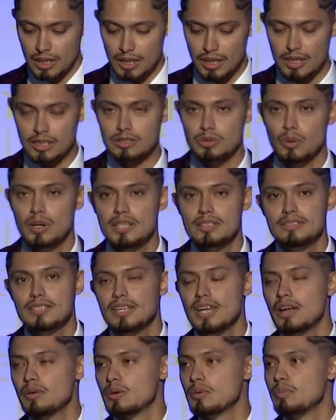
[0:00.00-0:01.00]
In
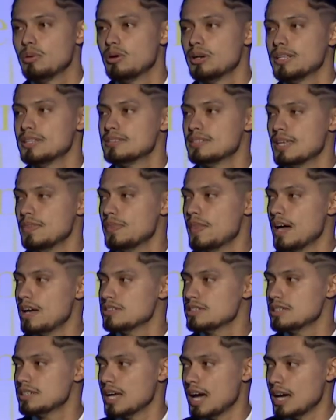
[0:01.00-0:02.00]
2010, I reported
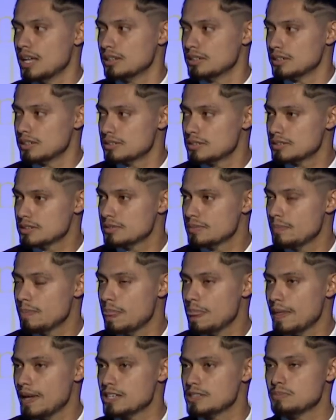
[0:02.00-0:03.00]
$10,000
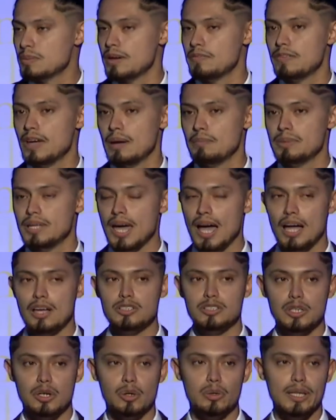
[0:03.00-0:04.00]
as my family
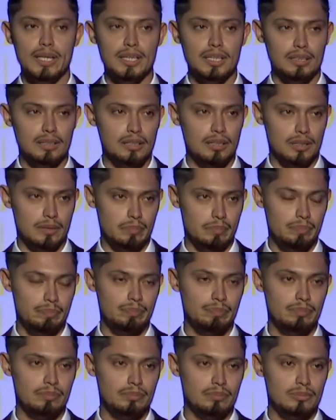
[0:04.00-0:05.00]
household income
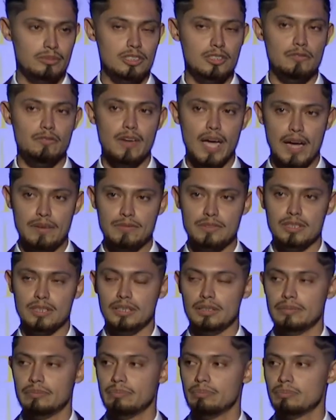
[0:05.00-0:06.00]
to FAFSA.
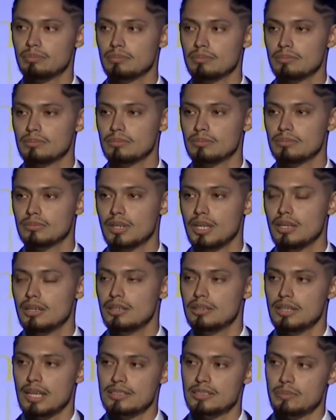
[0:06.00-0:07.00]

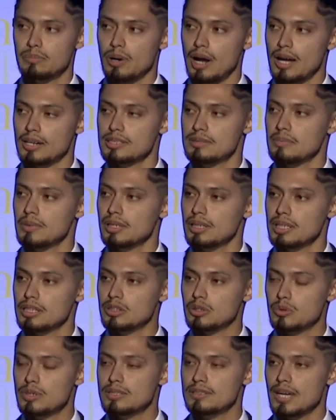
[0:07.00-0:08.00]
That's approximately
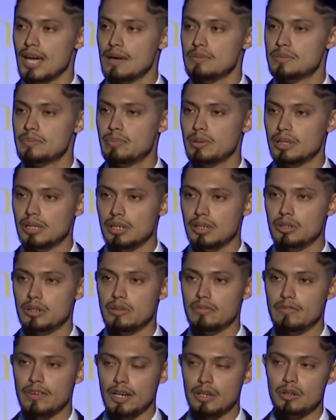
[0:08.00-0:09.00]
3 times below
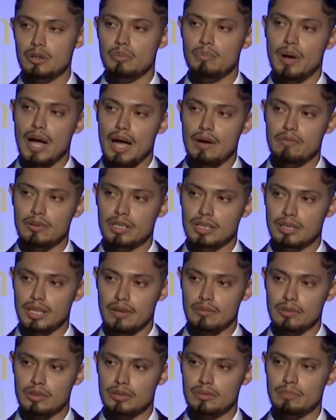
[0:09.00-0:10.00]
the federal poverty
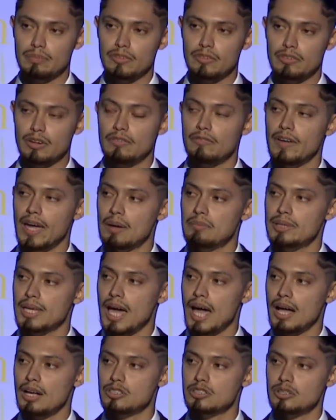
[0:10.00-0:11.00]
level for a family
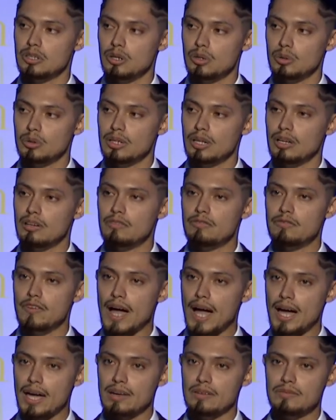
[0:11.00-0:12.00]
household of
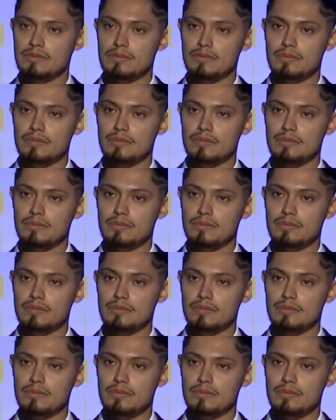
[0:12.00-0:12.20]
5.